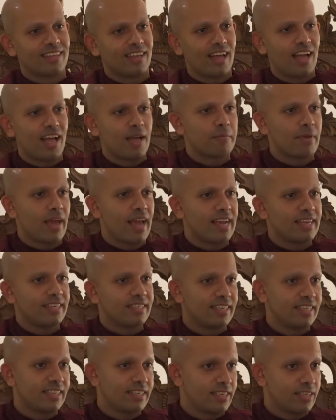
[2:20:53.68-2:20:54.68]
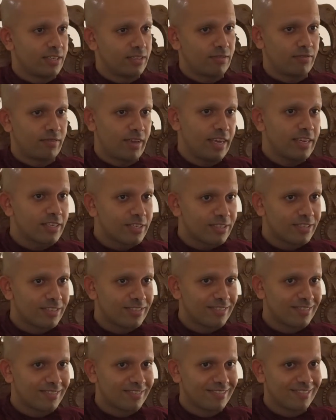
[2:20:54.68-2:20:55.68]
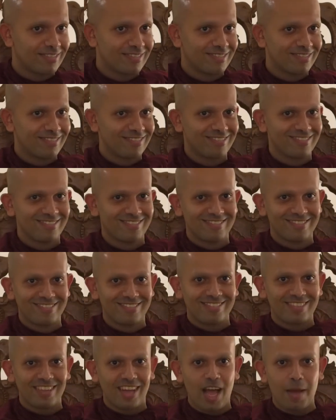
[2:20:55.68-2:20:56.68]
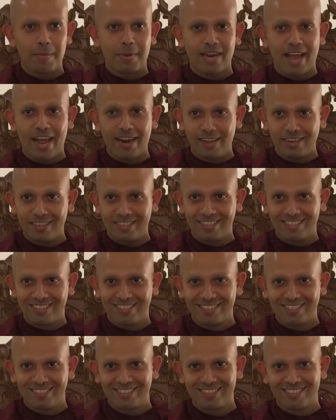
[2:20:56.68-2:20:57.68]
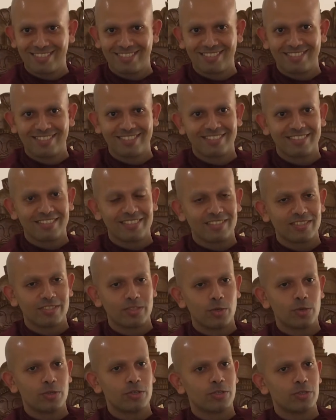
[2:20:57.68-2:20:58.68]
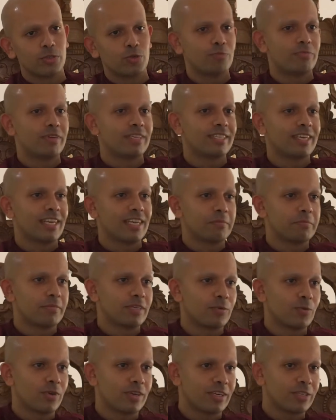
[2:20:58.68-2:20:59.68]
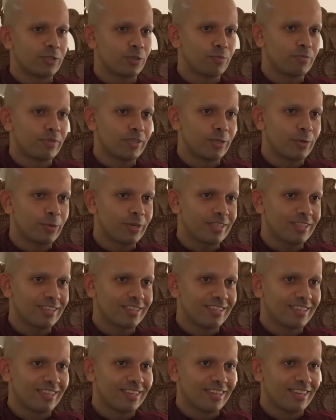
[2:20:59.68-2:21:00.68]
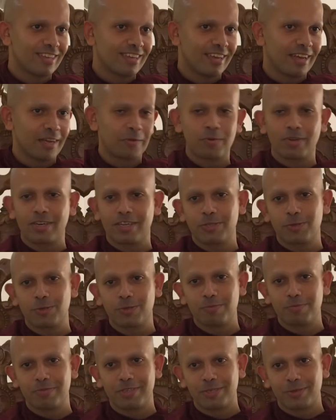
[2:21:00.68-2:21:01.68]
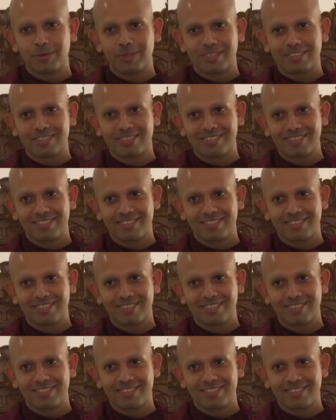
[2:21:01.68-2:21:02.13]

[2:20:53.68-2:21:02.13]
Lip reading: I'm 18 years of age. I'm an adult. Don't you be telling me what I should be doing and what I shouldn't be doing.